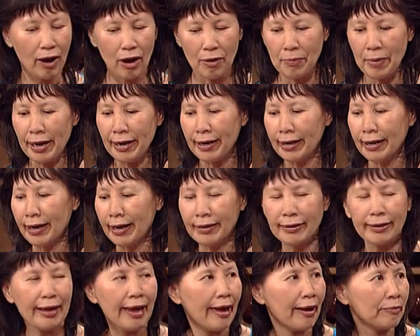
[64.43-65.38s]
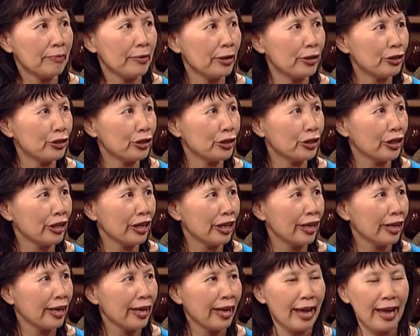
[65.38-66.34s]
American cabbage.
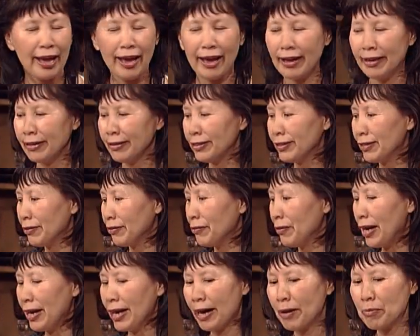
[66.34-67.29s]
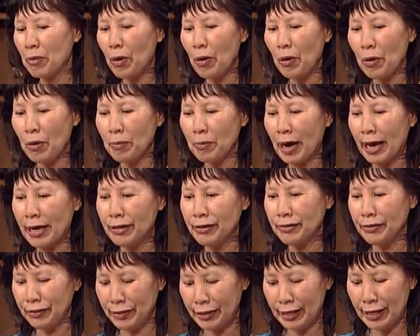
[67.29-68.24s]
Okay. And so when I'm home, I
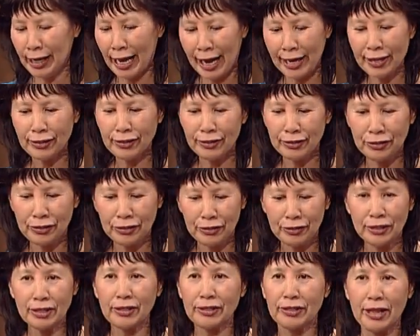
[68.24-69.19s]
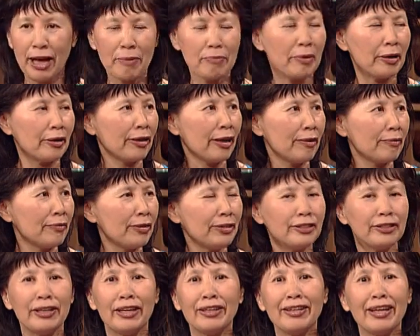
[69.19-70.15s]
usually like to use Napa
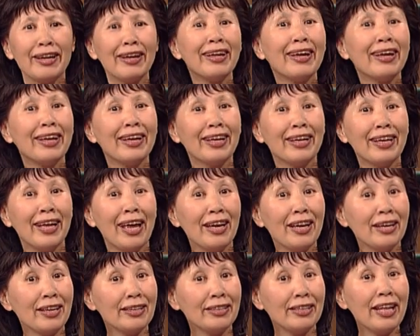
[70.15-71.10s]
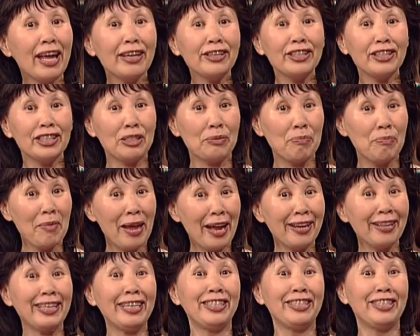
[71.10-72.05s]
cabbage. You know, nice. they, they're just
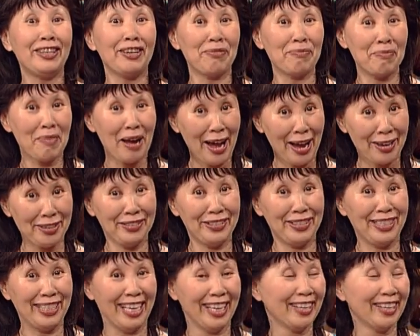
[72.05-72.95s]
melt in your mouth